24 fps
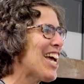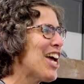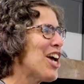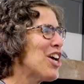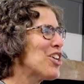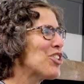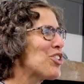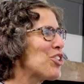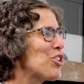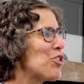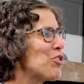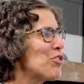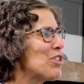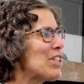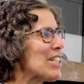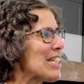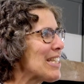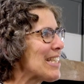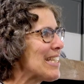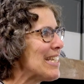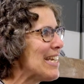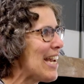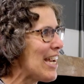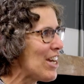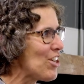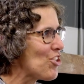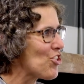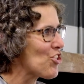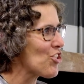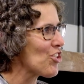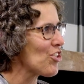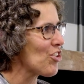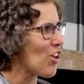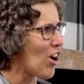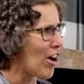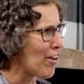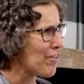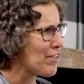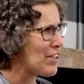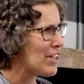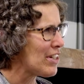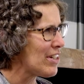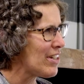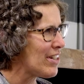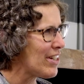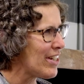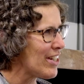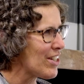So does nature
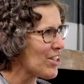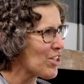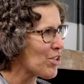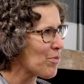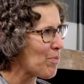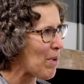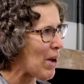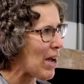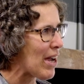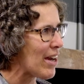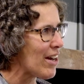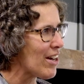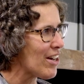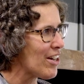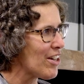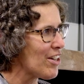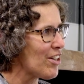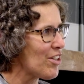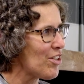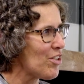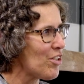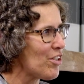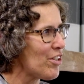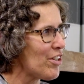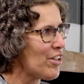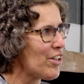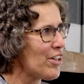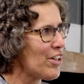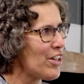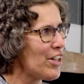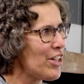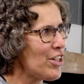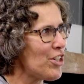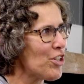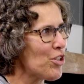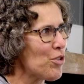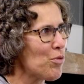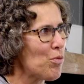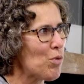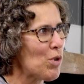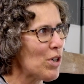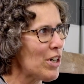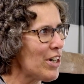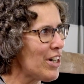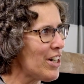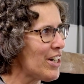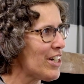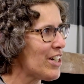often inspire your
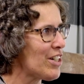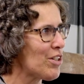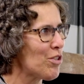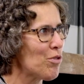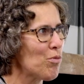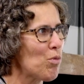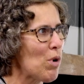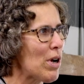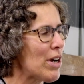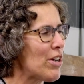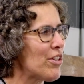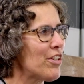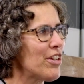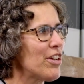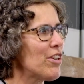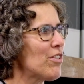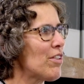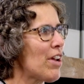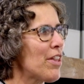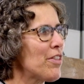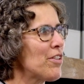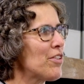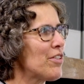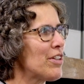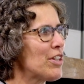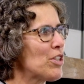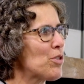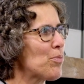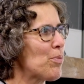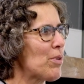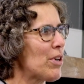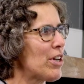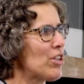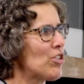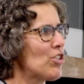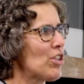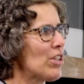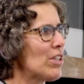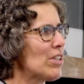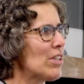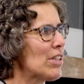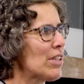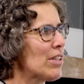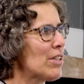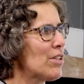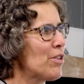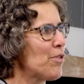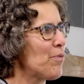work, or what are your other
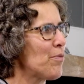inspirations?